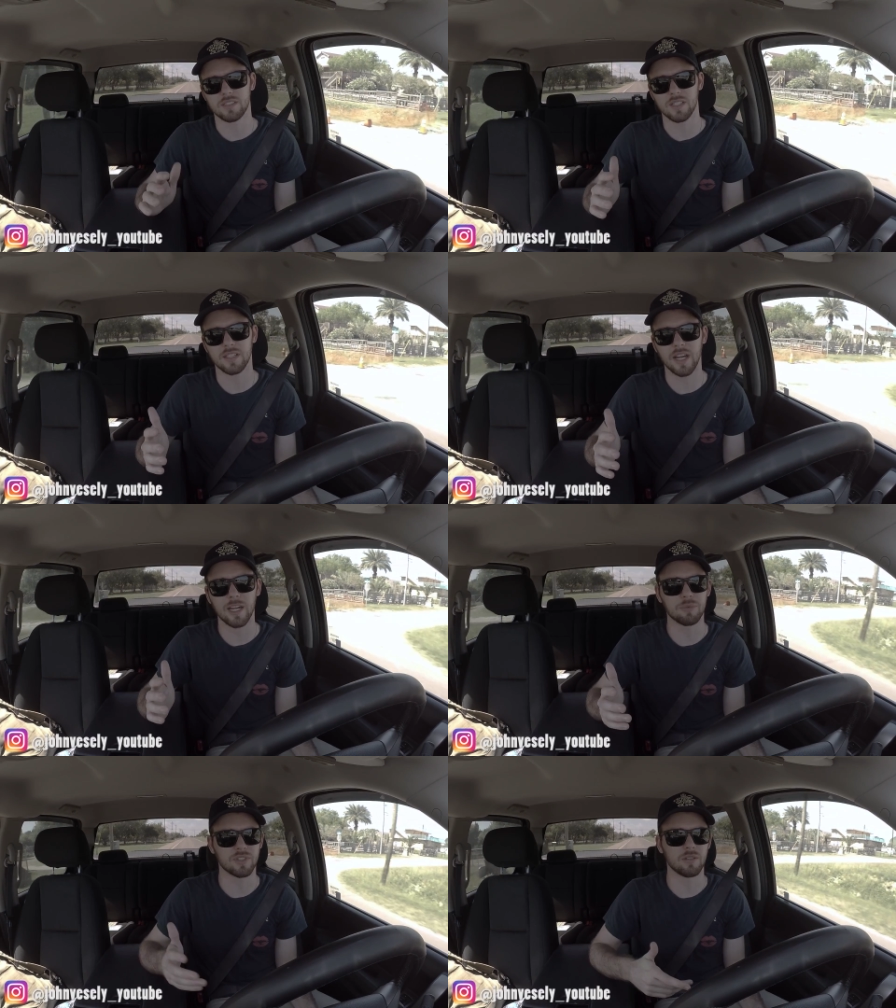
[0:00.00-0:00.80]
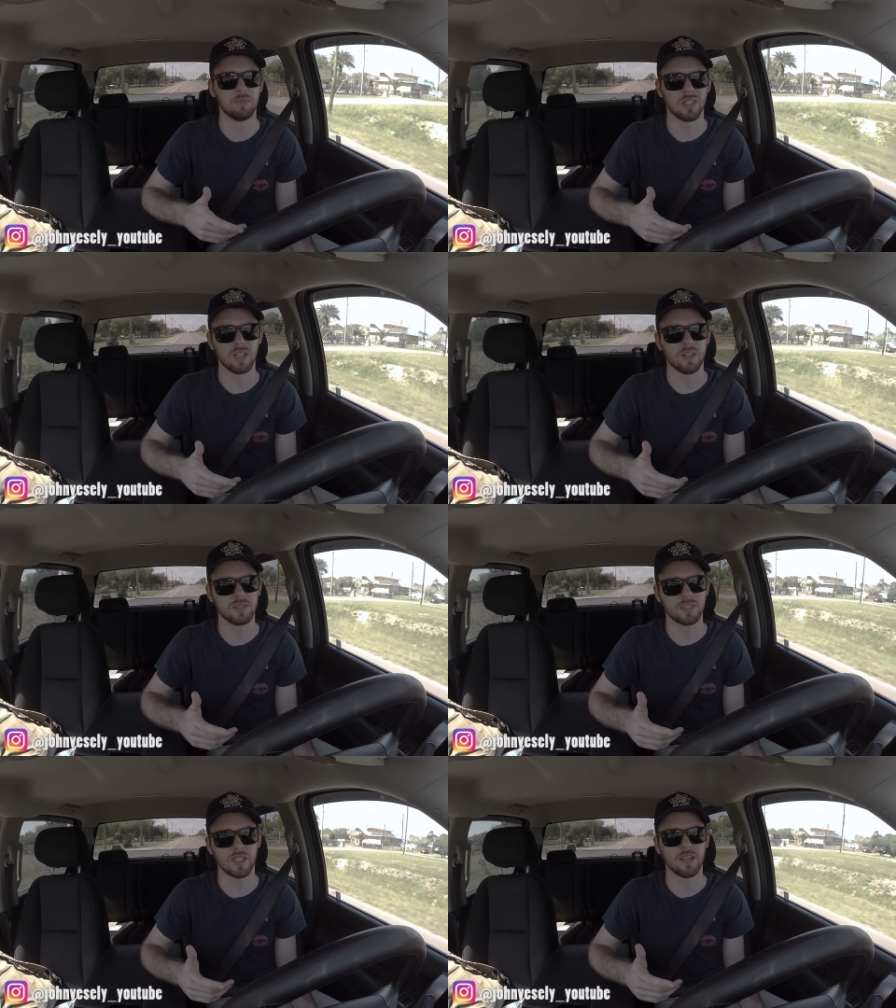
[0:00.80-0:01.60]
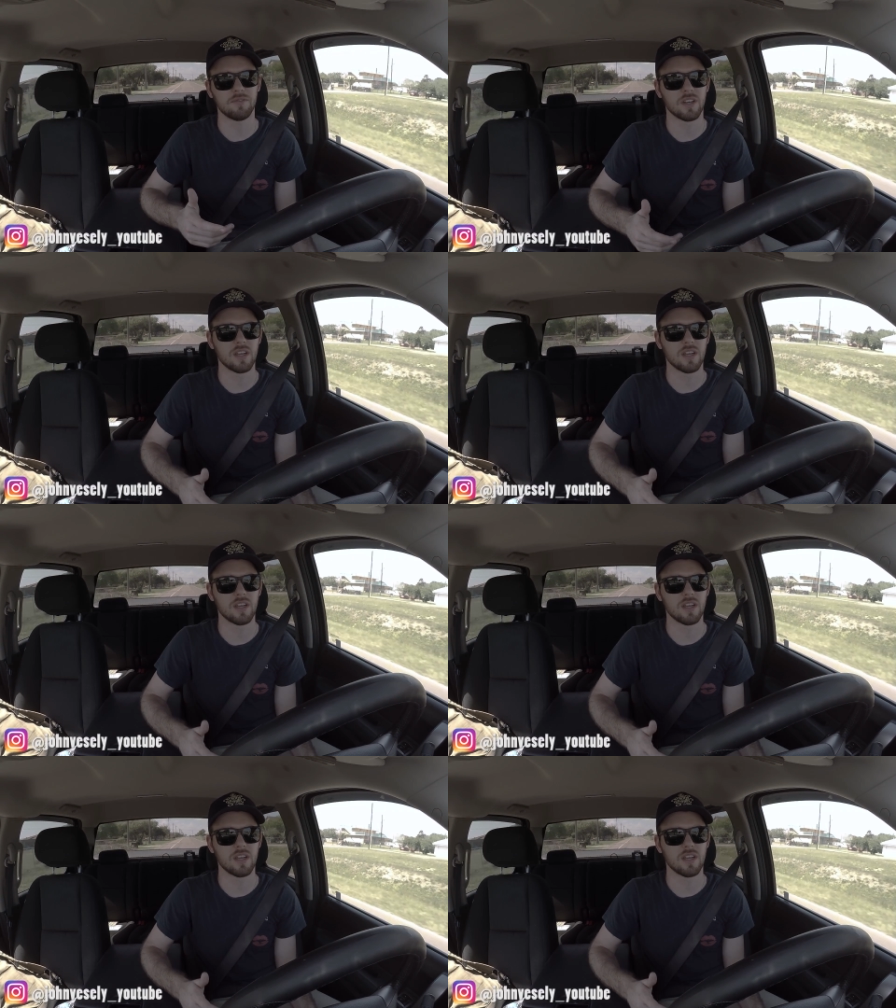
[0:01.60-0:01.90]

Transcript: it's like 90% below safe.